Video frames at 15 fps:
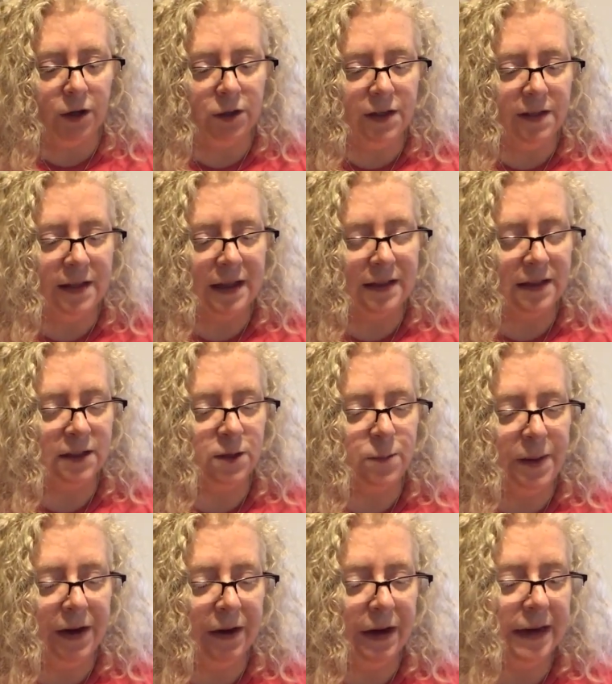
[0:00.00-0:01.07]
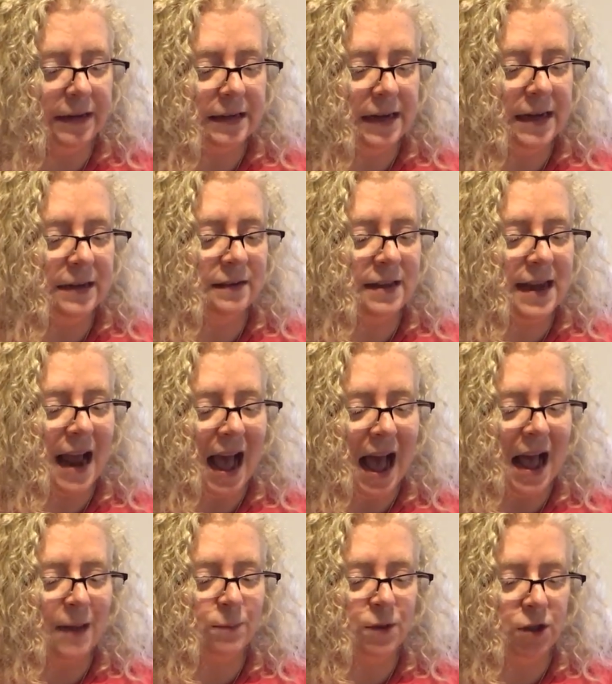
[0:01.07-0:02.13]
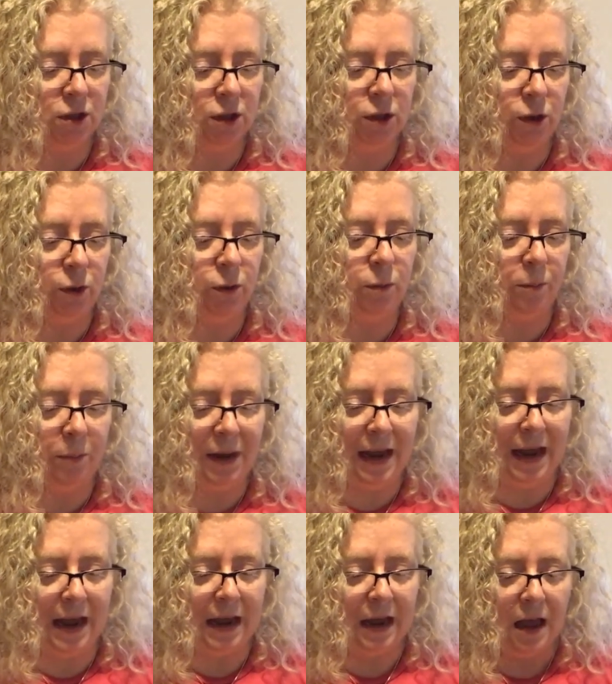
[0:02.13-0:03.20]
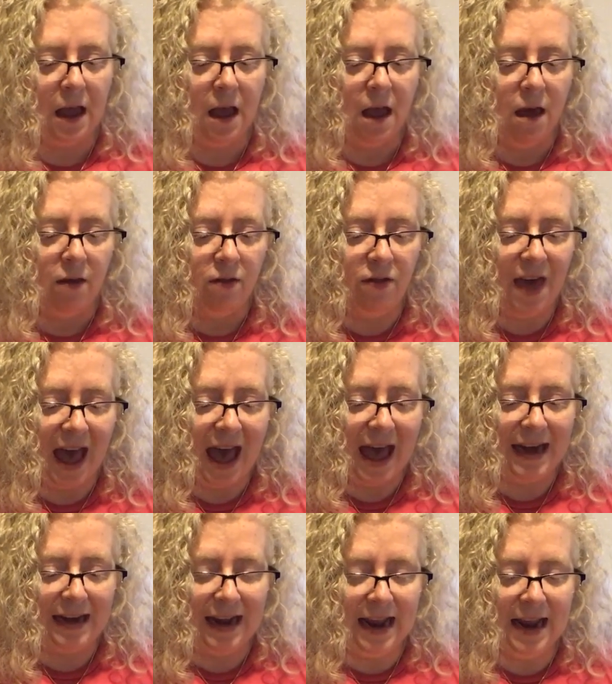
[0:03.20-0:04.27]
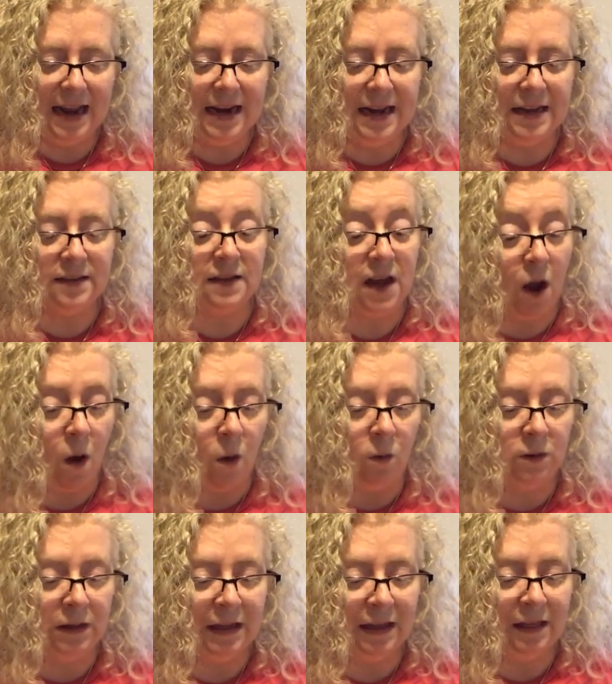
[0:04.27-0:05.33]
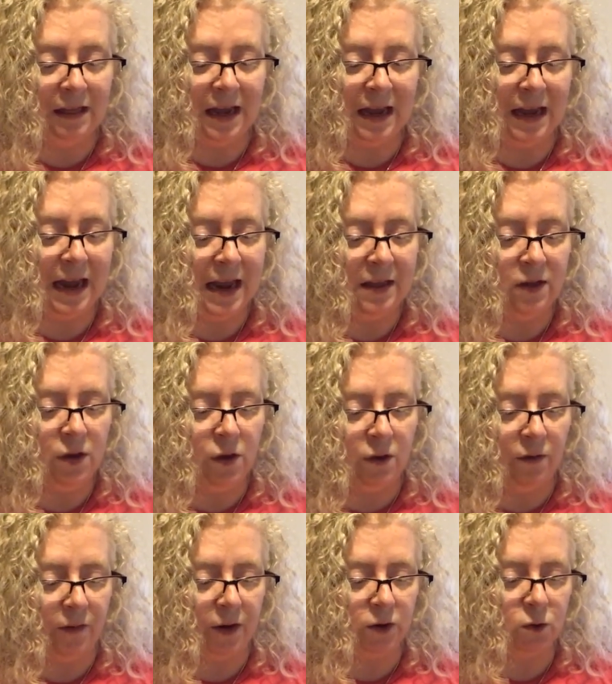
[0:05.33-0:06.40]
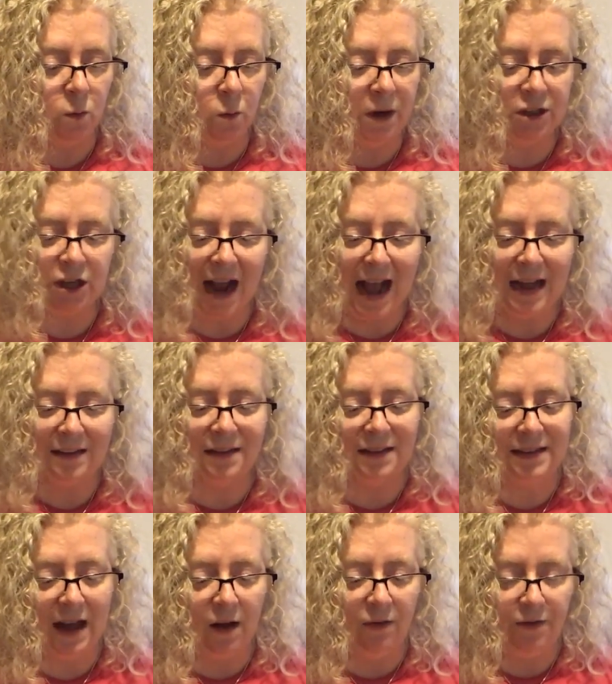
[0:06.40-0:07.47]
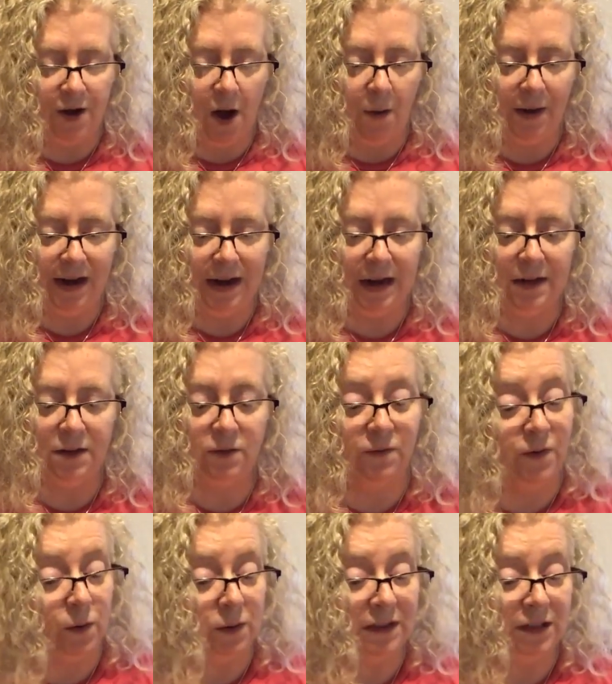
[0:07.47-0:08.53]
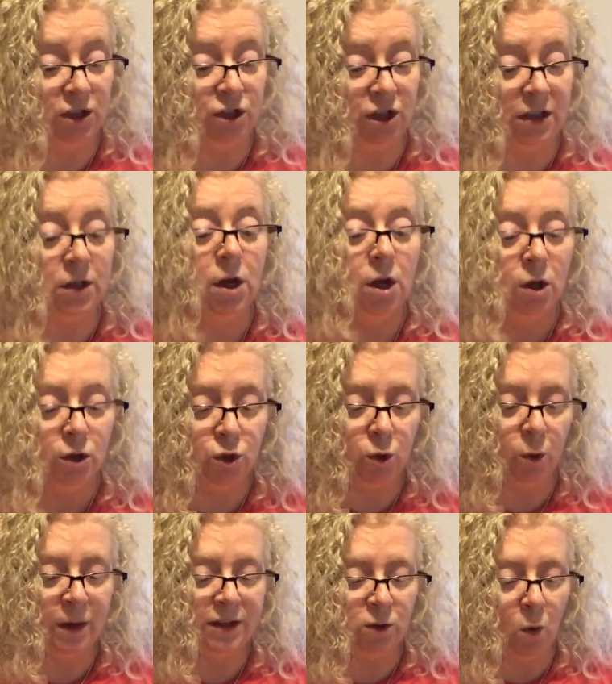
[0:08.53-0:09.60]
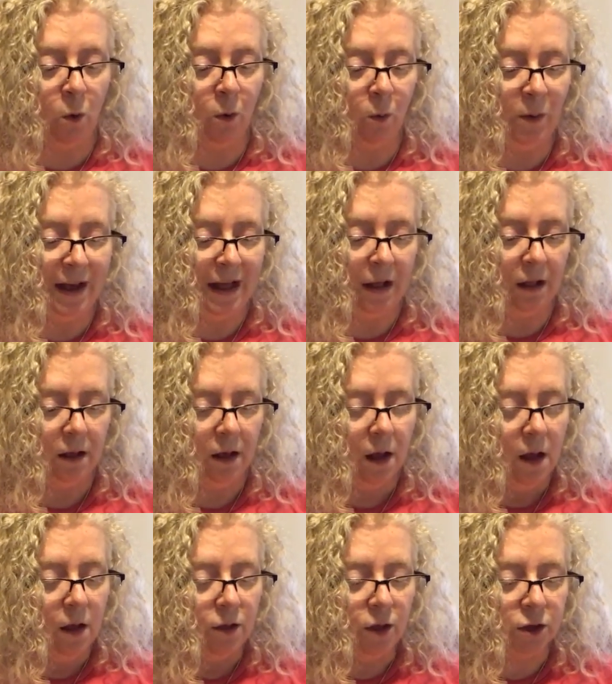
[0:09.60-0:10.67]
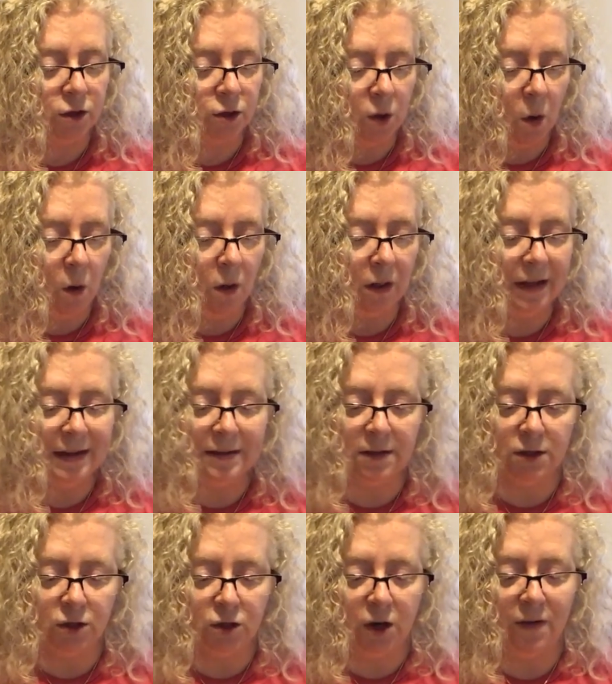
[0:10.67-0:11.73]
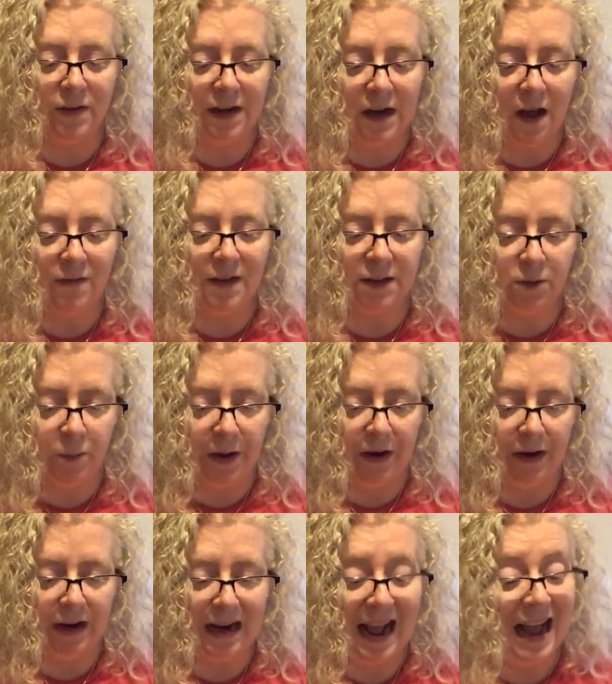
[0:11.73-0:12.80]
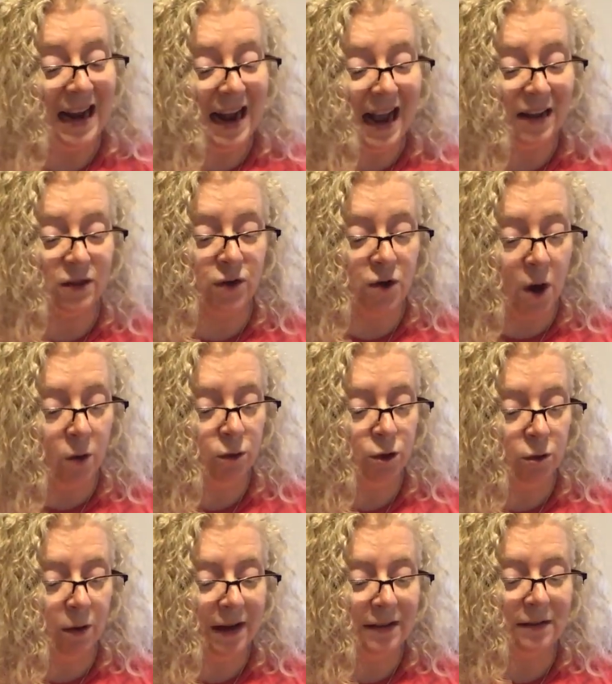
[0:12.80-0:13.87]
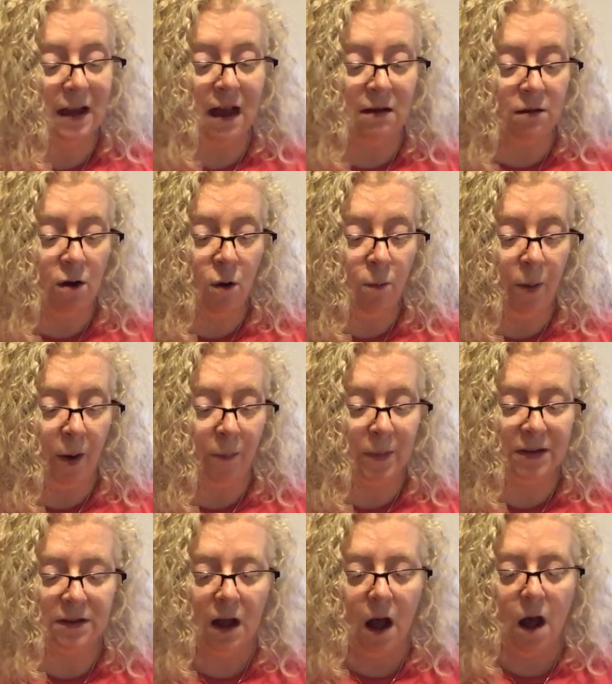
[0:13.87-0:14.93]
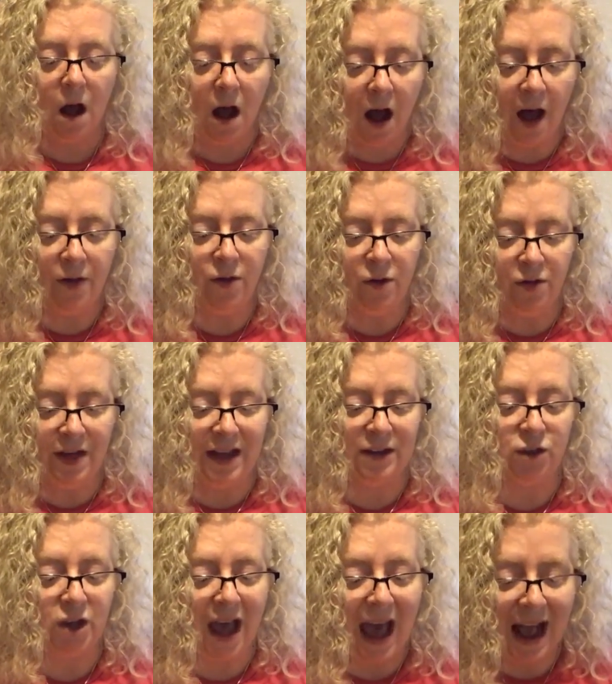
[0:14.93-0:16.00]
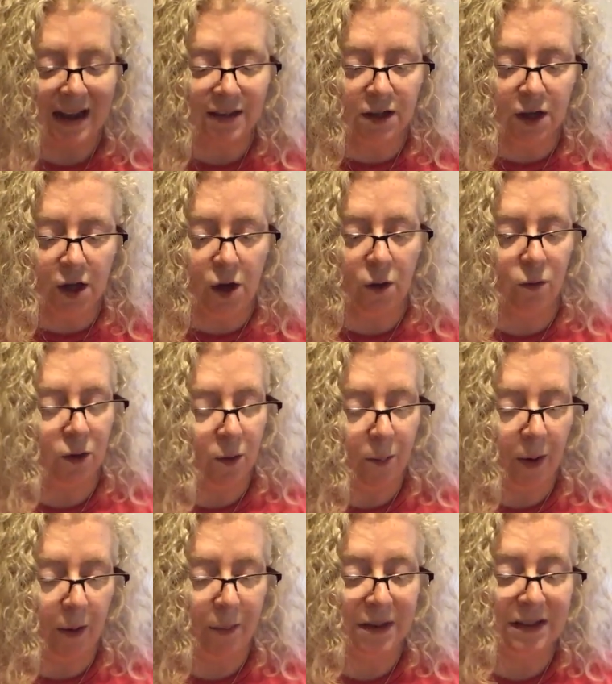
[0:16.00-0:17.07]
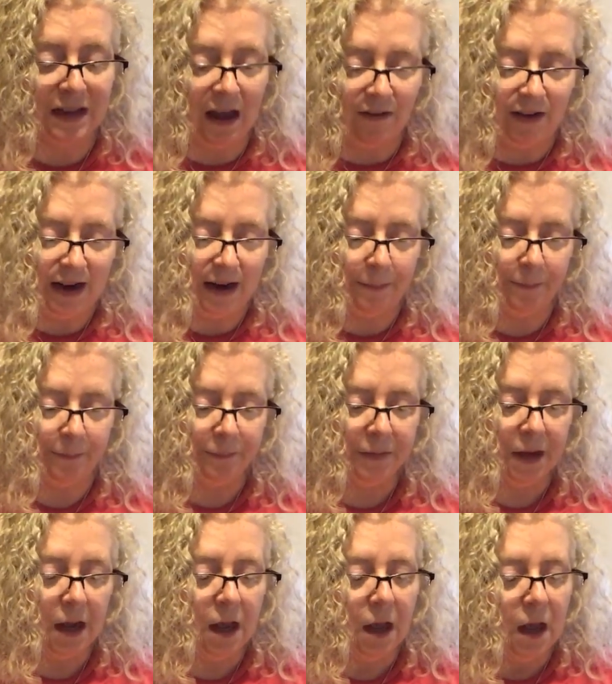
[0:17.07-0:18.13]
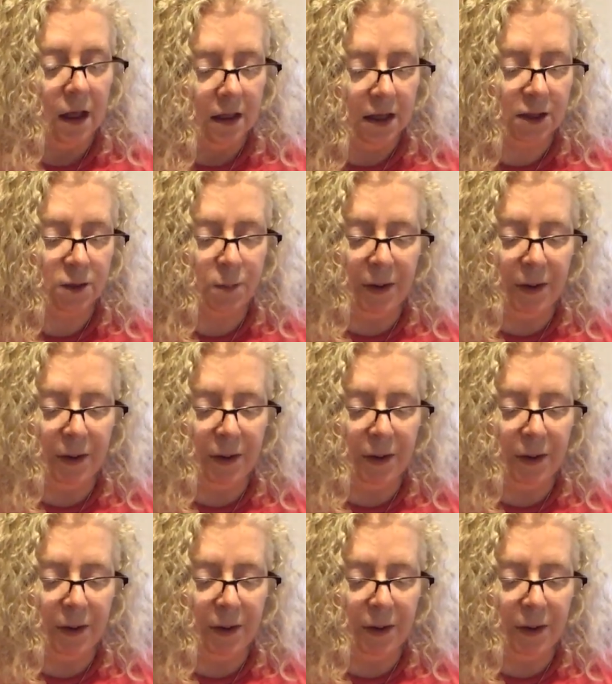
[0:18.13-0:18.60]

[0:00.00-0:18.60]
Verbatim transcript: We have learned that the spirit is the absolute being, that it is the only thing in the universe which has self-knowingness, volition, choice, or will. The soul is the servant of the spirit and has no choice and no purpose other than to execute the purpose given it.